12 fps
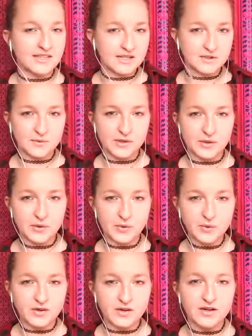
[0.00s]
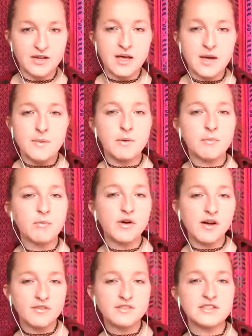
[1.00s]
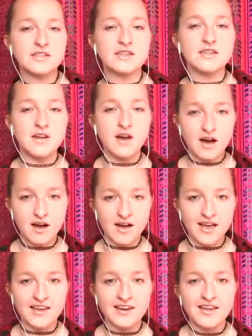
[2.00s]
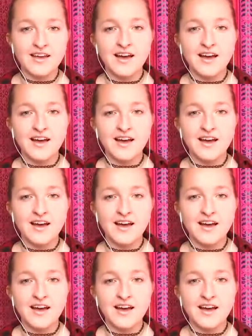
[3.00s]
That's really cool. But more often than not,